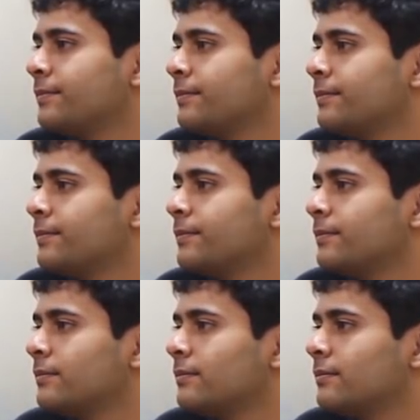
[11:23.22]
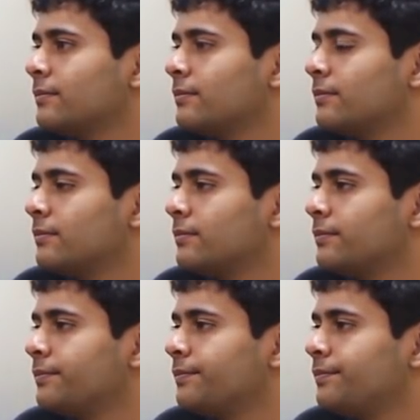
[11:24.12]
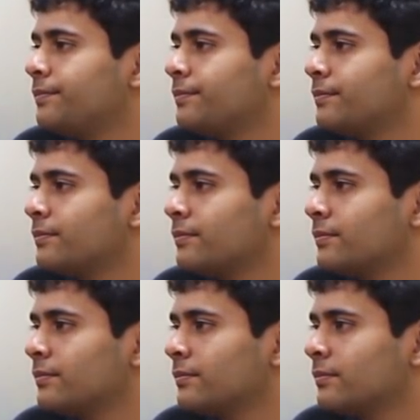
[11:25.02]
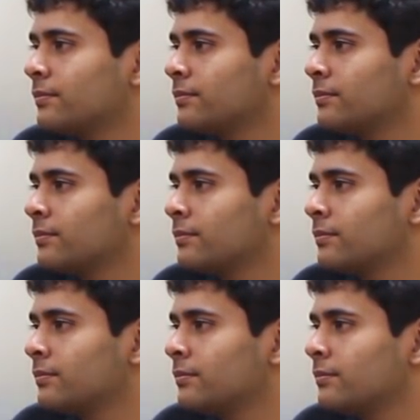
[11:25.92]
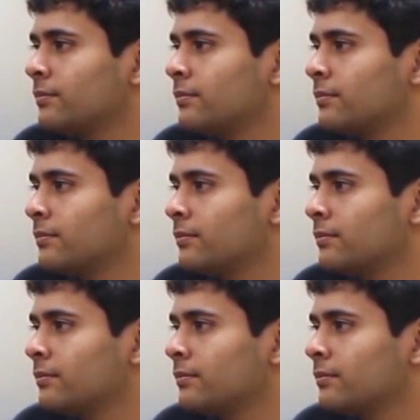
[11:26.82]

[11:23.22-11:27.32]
The person shown says nothing.